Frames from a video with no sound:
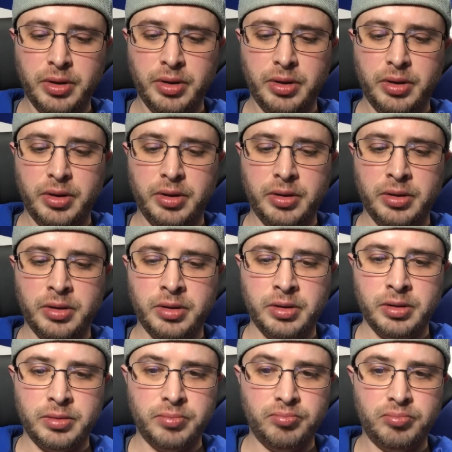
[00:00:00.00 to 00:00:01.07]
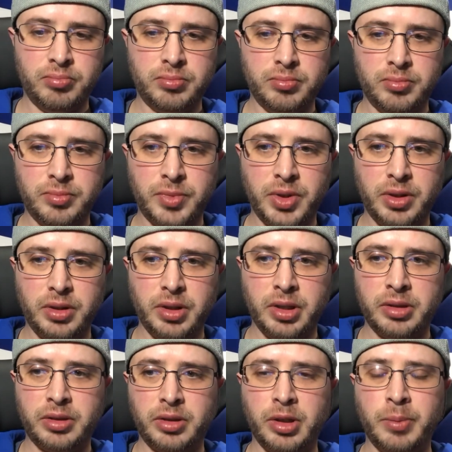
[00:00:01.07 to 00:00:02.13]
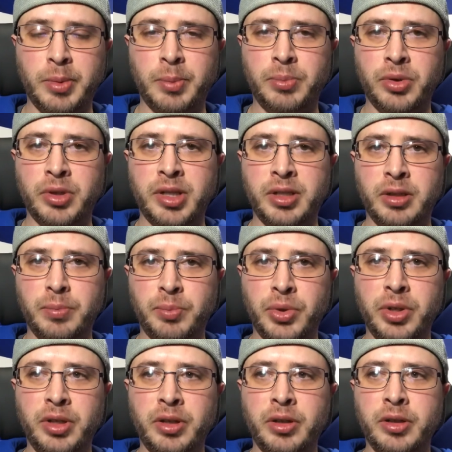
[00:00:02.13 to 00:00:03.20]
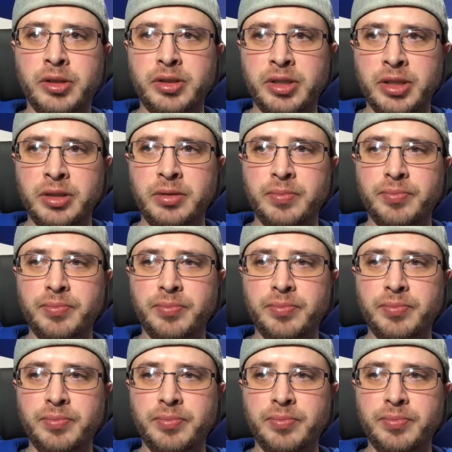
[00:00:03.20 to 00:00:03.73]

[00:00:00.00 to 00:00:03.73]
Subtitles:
and that's going to be pretty interesting.